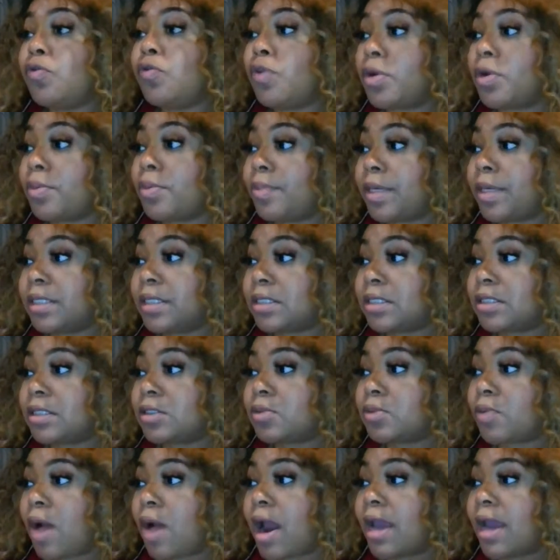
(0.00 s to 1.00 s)
your
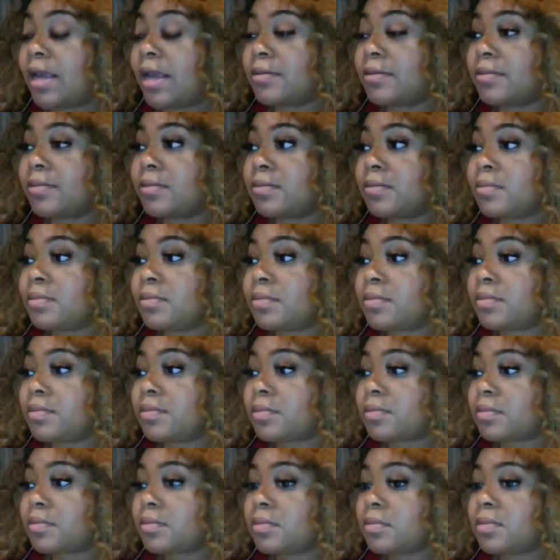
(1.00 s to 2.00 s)
business, right?
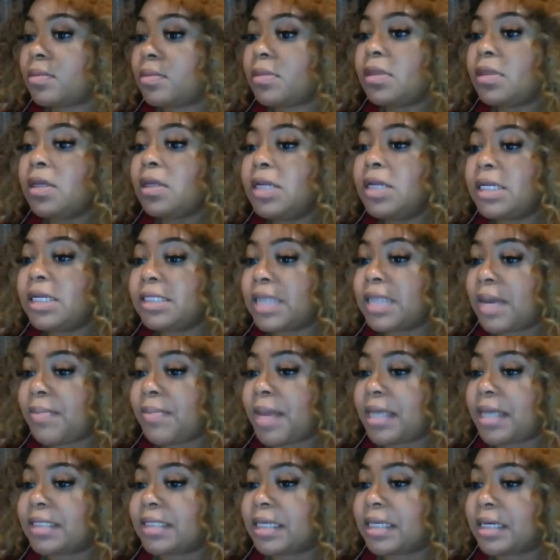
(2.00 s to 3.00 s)
Does that
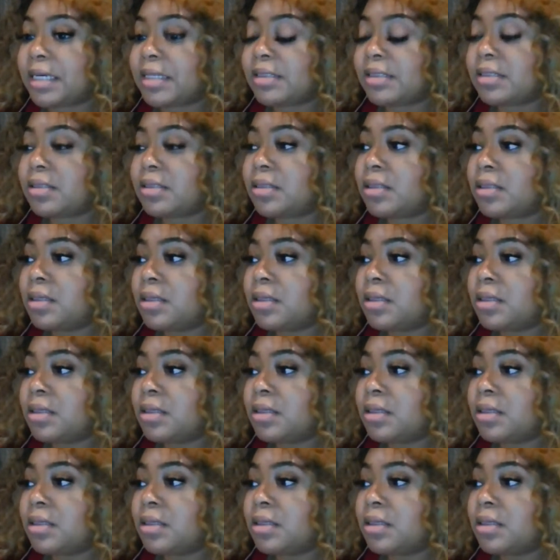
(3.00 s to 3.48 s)
make sense?